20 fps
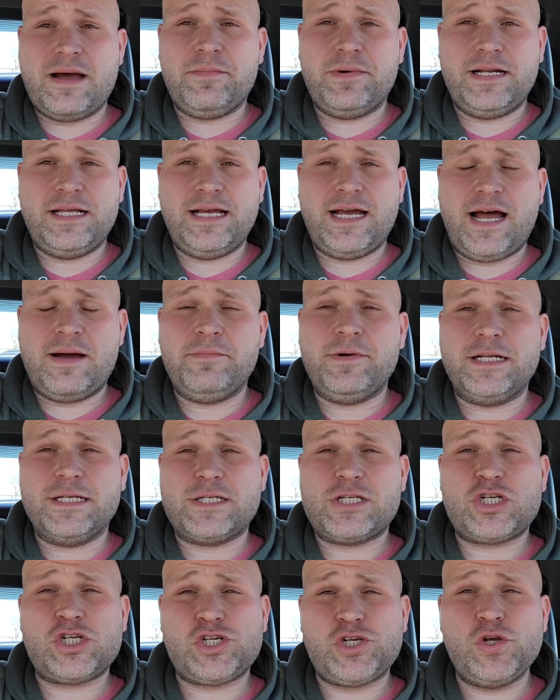I'm gonna I'm
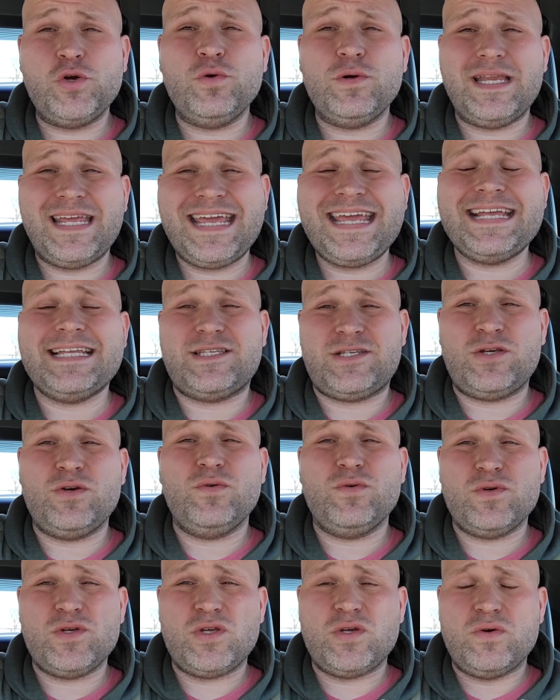gonna shoot it
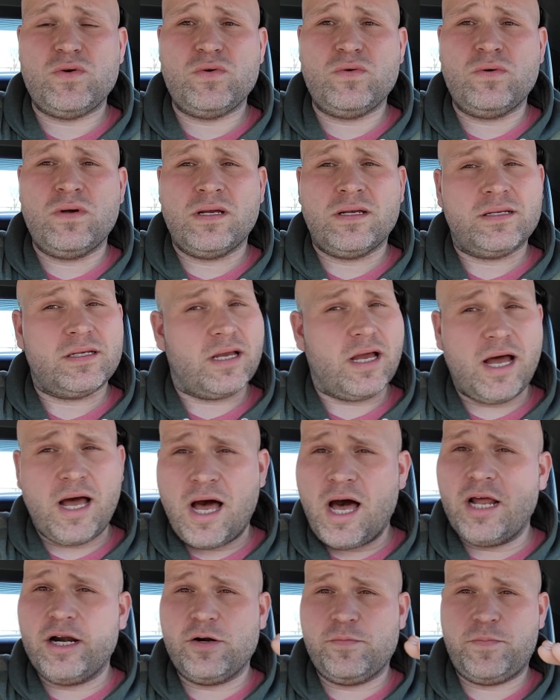to you a
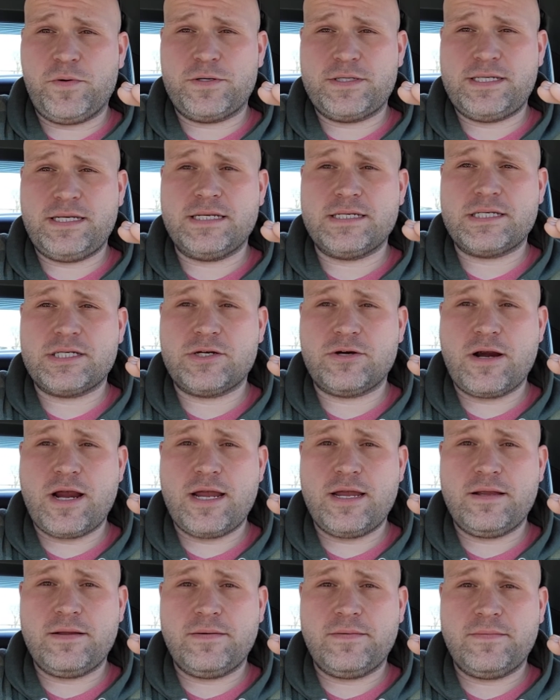hundred percent
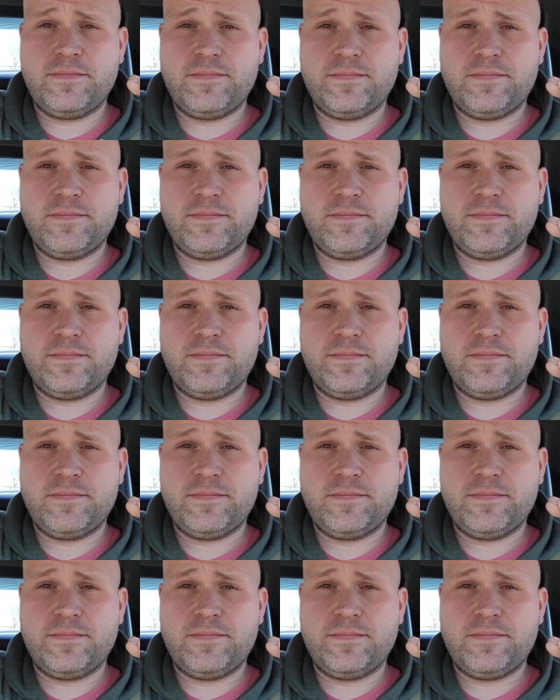straight.